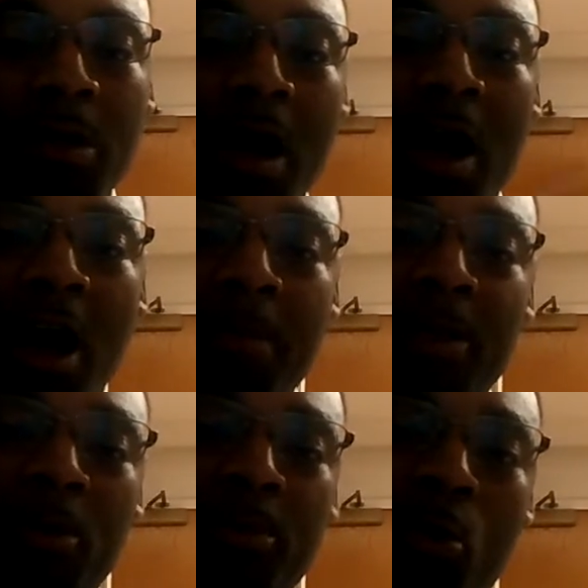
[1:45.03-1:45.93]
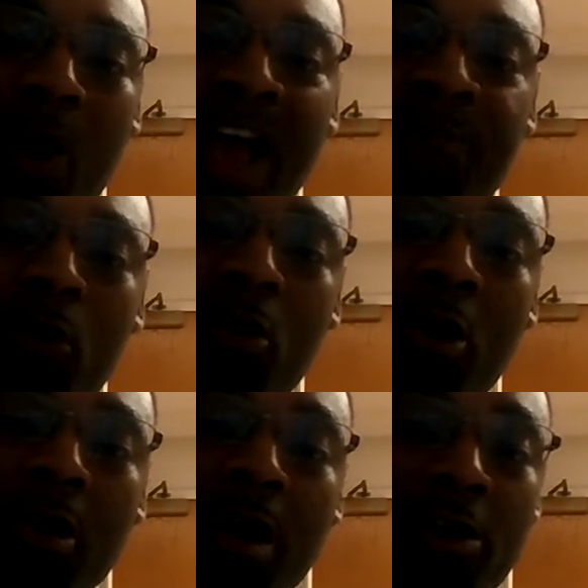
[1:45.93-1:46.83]
uh, the, the wife
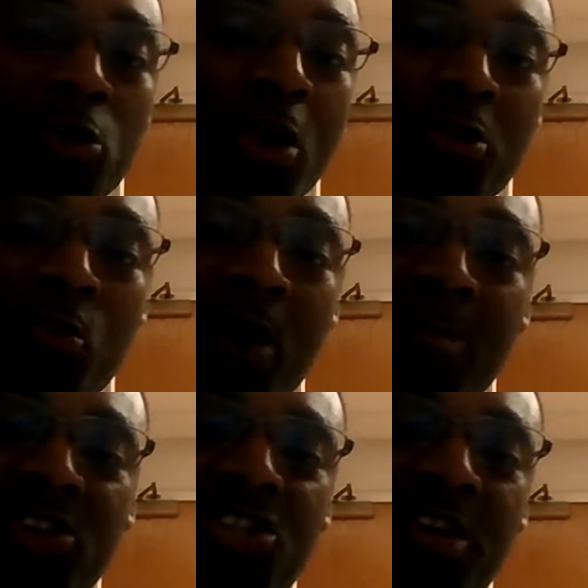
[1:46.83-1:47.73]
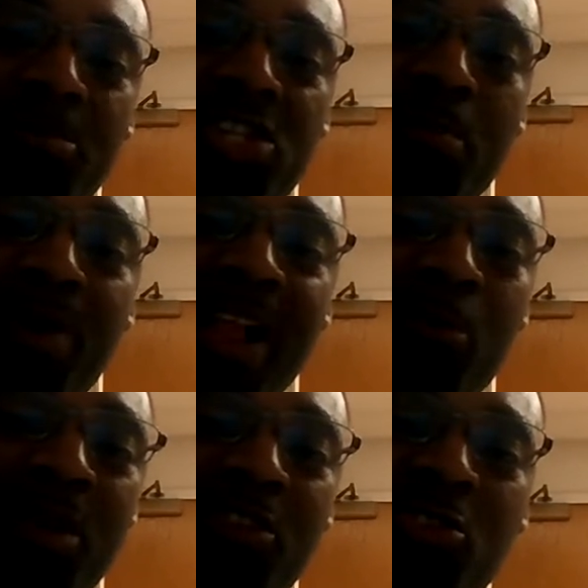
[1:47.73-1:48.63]
or you know the woman. She she
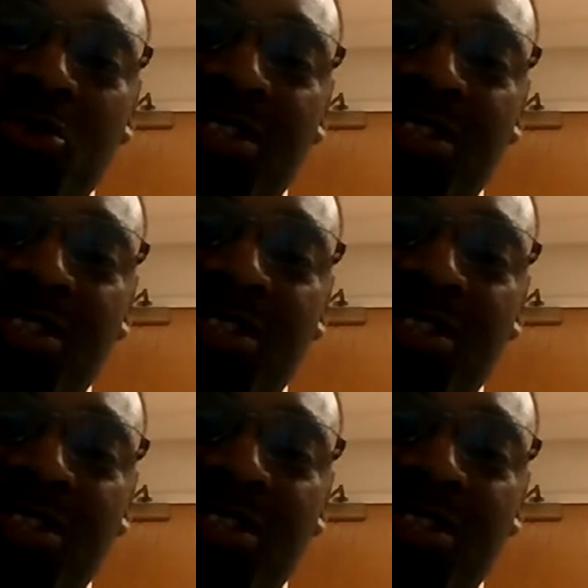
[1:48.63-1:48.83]
probably want to do